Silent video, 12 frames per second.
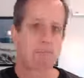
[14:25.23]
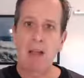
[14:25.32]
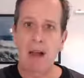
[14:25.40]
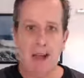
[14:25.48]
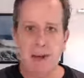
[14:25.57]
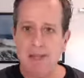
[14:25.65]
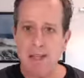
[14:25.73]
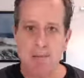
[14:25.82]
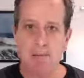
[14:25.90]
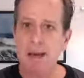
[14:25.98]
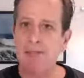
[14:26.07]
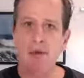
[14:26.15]
I use that
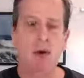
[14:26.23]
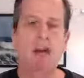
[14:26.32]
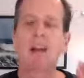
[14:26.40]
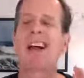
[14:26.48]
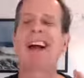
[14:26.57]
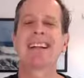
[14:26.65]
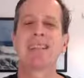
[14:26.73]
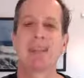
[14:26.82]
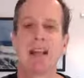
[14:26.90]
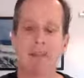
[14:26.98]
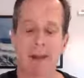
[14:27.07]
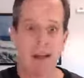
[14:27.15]
metaphor. Clients
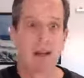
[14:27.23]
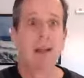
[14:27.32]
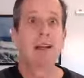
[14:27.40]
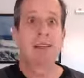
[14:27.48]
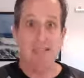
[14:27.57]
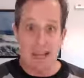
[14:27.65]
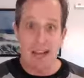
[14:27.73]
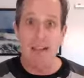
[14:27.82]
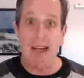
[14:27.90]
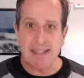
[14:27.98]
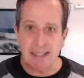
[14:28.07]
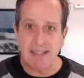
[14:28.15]
love it. Tell
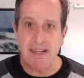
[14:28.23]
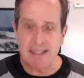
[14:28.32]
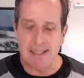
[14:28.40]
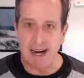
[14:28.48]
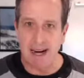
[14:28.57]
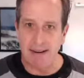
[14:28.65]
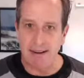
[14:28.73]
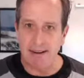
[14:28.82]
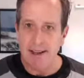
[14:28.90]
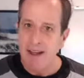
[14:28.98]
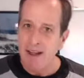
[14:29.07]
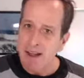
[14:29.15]
that to the designer.
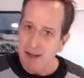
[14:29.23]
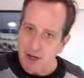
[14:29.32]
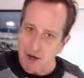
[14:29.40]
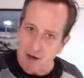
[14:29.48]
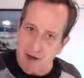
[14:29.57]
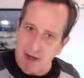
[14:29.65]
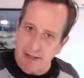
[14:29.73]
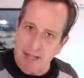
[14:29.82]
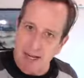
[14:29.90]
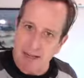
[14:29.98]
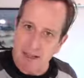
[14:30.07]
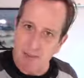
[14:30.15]
You're not
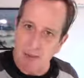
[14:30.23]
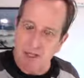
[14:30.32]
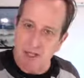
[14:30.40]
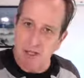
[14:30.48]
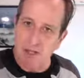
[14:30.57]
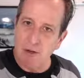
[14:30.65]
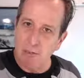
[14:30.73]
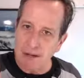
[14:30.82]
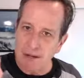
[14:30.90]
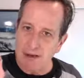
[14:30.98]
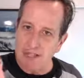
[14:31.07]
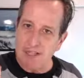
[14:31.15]
telling them what to do, but
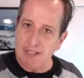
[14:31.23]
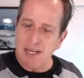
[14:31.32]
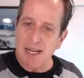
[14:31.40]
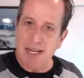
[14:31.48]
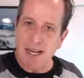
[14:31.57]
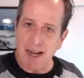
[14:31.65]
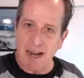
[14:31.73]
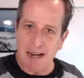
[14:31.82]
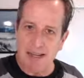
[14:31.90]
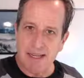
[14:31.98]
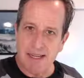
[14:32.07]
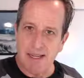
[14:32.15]
you're seeding
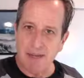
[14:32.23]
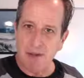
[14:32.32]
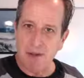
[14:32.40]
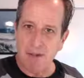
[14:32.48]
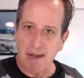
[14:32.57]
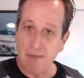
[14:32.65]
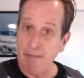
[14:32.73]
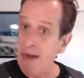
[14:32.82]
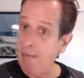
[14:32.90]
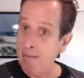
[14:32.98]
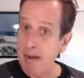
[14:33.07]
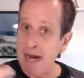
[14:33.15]
ideas with them
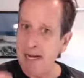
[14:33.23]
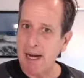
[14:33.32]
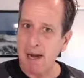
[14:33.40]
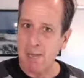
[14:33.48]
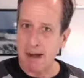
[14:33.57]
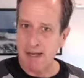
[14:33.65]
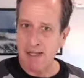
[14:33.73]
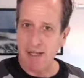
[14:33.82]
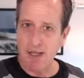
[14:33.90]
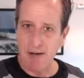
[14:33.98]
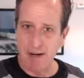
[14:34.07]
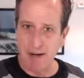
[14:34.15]
that might come back to
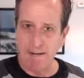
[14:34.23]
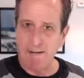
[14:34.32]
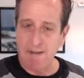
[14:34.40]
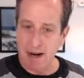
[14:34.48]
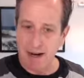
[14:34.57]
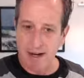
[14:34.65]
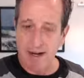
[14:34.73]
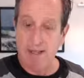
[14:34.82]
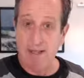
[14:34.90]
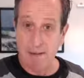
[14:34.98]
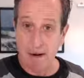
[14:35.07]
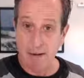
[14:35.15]
you in very
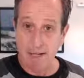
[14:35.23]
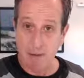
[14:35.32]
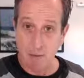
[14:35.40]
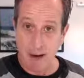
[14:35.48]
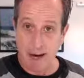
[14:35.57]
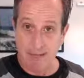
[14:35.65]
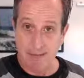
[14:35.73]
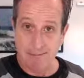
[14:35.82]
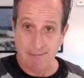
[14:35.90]
surprising ways.